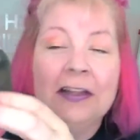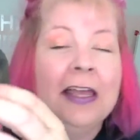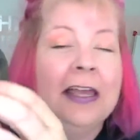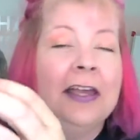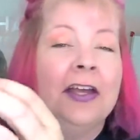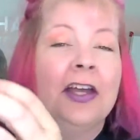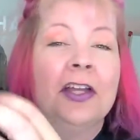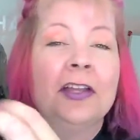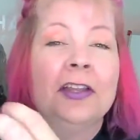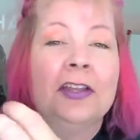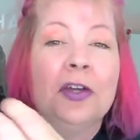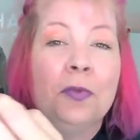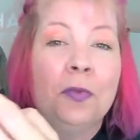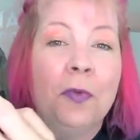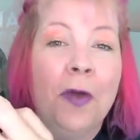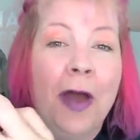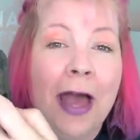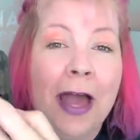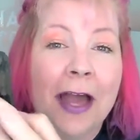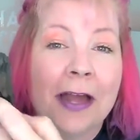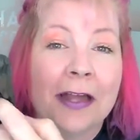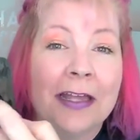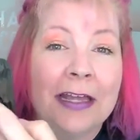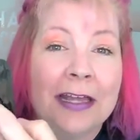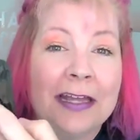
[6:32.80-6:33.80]
Like the
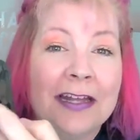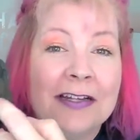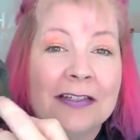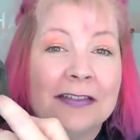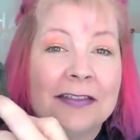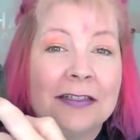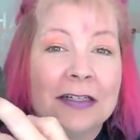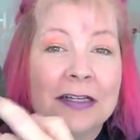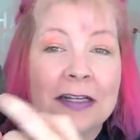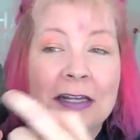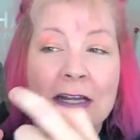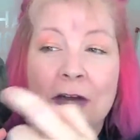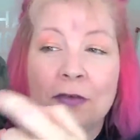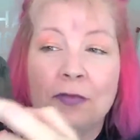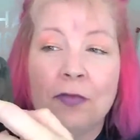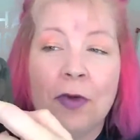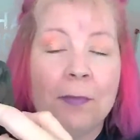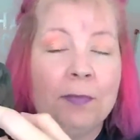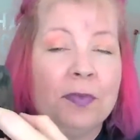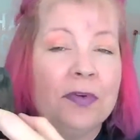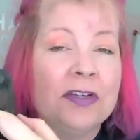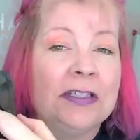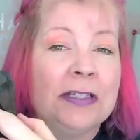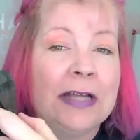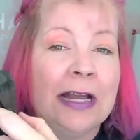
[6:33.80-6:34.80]
rock is can
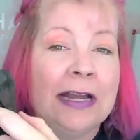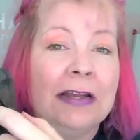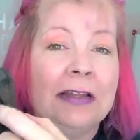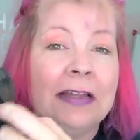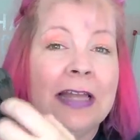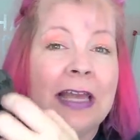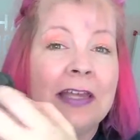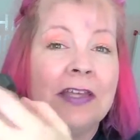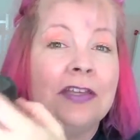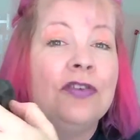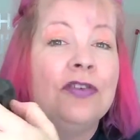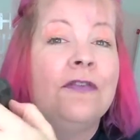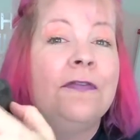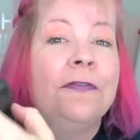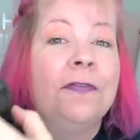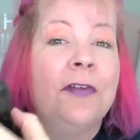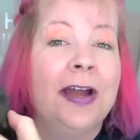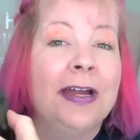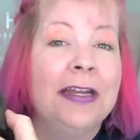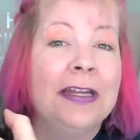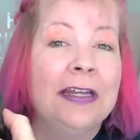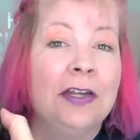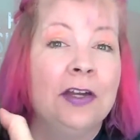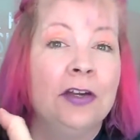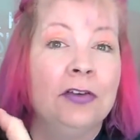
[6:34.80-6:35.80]
represent like you
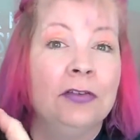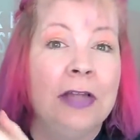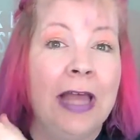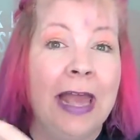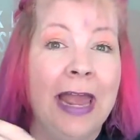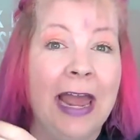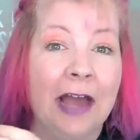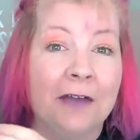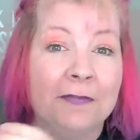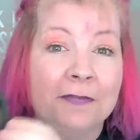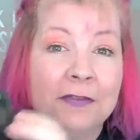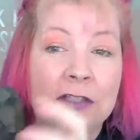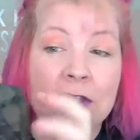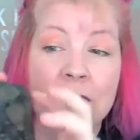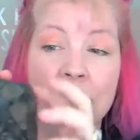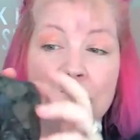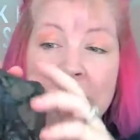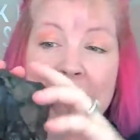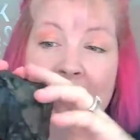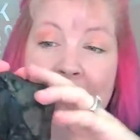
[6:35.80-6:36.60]
finding your laugh too.